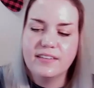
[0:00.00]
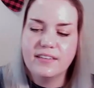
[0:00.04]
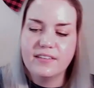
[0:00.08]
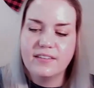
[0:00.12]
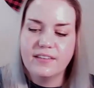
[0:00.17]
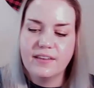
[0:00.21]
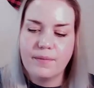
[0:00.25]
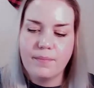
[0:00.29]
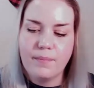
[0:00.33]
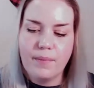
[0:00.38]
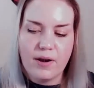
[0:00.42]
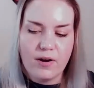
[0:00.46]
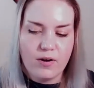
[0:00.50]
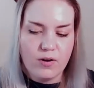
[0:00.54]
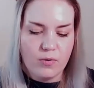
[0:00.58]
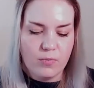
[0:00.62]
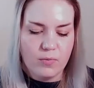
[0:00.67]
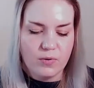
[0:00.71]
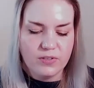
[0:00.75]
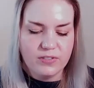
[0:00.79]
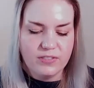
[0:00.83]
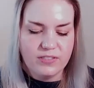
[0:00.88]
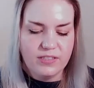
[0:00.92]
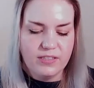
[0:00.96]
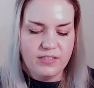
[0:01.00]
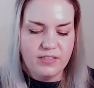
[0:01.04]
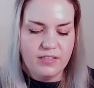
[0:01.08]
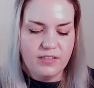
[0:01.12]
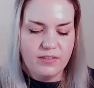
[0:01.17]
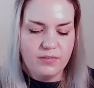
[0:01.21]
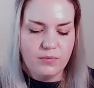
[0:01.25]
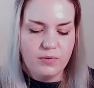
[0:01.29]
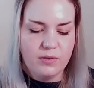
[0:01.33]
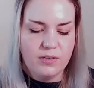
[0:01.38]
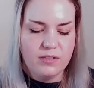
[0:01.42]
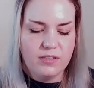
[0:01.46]
like better or worse than the
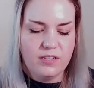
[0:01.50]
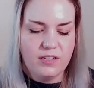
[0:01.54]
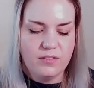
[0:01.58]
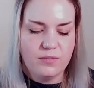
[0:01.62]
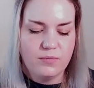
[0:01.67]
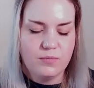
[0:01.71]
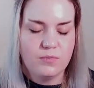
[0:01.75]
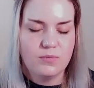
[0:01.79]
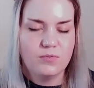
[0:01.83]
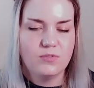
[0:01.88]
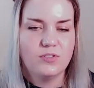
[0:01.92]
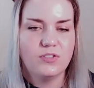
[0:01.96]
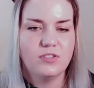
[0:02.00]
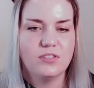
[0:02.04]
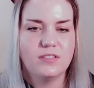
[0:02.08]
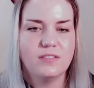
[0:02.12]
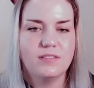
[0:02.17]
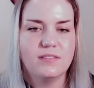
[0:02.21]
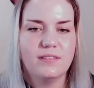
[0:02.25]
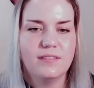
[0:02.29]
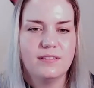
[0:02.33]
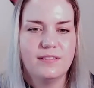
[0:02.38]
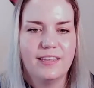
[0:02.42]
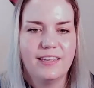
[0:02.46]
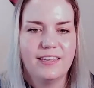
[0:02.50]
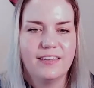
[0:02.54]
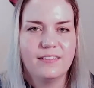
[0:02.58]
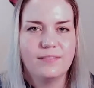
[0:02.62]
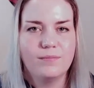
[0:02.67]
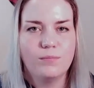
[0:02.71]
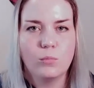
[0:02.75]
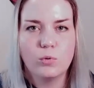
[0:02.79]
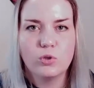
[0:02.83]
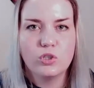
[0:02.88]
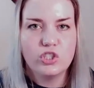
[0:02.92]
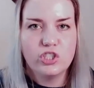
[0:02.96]
other one. The other one was just
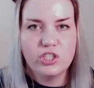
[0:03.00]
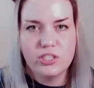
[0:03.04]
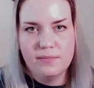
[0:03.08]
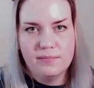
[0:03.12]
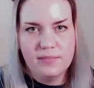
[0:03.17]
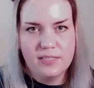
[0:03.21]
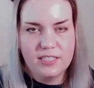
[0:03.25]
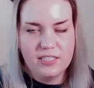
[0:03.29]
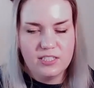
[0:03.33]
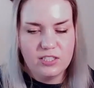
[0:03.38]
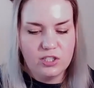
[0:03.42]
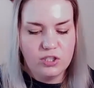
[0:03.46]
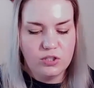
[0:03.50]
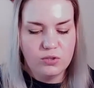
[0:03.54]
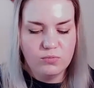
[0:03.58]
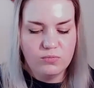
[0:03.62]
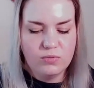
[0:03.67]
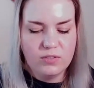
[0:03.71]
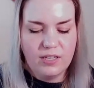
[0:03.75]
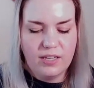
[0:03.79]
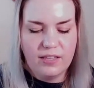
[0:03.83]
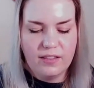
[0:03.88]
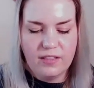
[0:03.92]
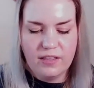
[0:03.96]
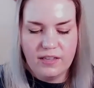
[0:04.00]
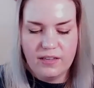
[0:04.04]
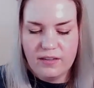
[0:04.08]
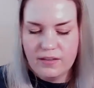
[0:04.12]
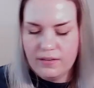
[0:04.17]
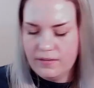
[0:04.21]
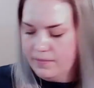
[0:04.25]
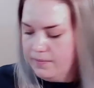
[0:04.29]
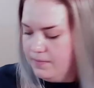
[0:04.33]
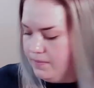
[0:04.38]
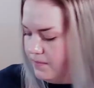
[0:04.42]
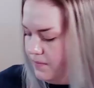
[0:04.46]
more chibi and cute, I think.
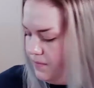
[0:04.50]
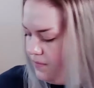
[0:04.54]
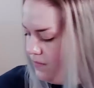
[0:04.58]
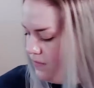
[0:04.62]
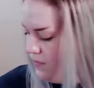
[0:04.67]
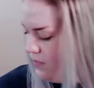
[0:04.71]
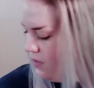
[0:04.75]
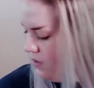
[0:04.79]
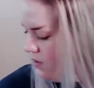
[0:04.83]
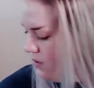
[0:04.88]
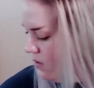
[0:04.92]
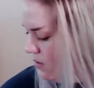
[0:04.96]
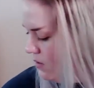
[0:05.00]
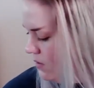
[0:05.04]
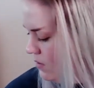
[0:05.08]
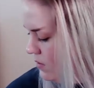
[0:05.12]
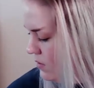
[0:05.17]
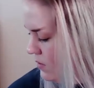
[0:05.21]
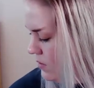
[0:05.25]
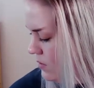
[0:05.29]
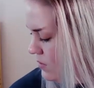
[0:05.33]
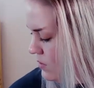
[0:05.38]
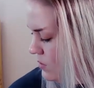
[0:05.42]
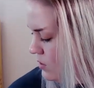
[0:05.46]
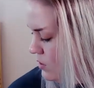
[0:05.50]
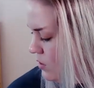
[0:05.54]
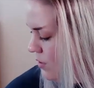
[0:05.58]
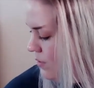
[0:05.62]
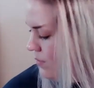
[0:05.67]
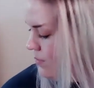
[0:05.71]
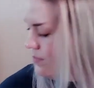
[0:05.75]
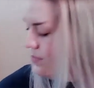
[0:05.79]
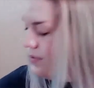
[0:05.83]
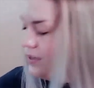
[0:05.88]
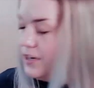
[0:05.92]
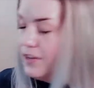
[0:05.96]
So,
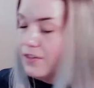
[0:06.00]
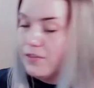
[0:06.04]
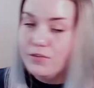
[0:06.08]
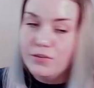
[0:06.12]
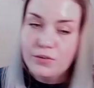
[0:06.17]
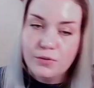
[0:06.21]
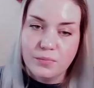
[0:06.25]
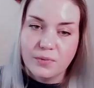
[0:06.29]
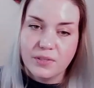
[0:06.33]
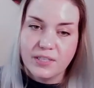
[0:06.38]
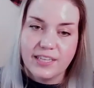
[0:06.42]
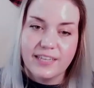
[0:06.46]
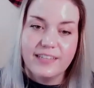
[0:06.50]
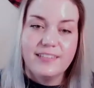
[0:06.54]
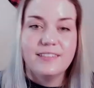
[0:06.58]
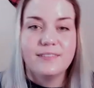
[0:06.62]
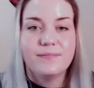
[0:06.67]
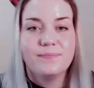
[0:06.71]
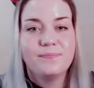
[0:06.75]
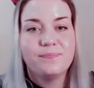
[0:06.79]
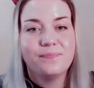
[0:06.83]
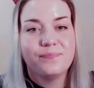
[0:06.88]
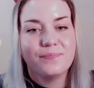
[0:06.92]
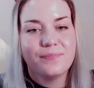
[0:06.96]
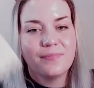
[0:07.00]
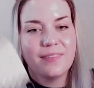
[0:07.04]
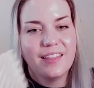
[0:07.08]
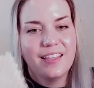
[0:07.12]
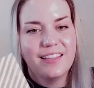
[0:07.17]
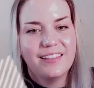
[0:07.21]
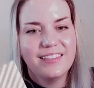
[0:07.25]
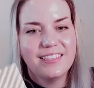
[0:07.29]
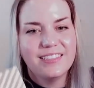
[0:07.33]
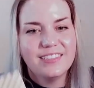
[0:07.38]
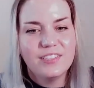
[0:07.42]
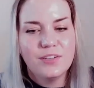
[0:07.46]
another duplicate.
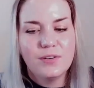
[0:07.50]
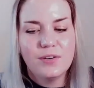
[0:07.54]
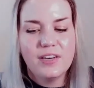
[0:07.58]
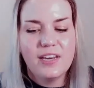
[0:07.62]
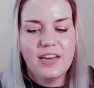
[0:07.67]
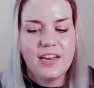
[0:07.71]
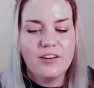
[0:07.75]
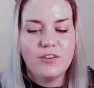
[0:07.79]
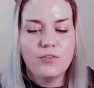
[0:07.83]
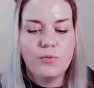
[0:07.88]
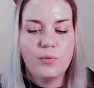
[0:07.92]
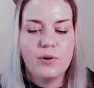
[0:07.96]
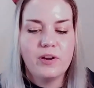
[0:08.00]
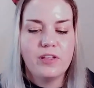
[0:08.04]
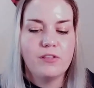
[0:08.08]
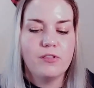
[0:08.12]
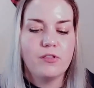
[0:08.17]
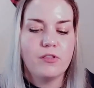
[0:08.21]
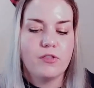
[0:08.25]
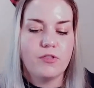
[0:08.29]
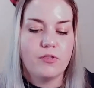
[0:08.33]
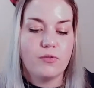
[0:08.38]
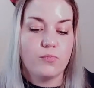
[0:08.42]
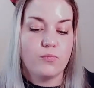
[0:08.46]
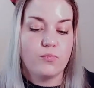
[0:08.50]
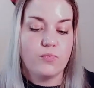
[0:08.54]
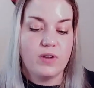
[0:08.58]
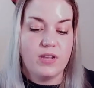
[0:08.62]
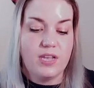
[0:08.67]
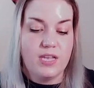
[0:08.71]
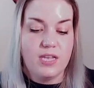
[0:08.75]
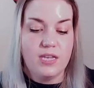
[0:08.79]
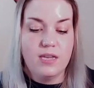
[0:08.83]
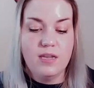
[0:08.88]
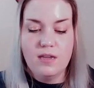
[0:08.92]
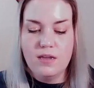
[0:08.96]
Let's go to day
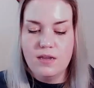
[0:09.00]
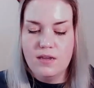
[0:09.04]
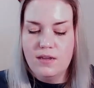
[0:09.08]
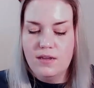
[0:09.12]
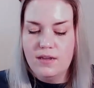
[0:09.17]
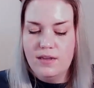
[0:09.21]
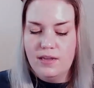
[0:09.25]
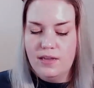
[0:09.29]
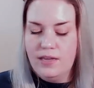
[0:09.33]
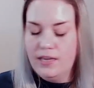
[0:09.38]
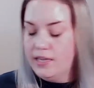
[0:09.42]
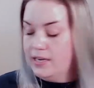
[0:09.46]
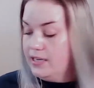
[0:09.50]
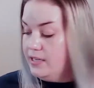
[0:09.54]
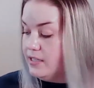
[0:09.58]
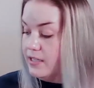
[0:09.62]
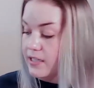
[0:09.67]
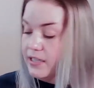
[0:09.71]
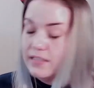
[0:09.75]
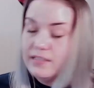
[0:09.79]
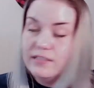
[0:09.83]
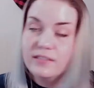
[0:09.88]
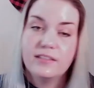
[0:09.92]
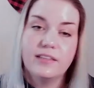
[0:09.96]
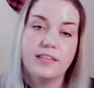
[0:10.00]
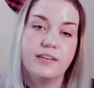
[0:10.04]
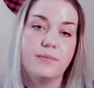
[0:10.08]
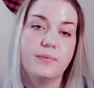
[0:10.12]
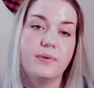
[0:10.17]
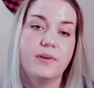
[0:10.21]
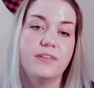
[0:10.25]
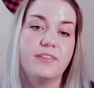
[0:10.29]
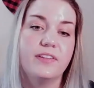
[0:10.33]
23. And it does look like we only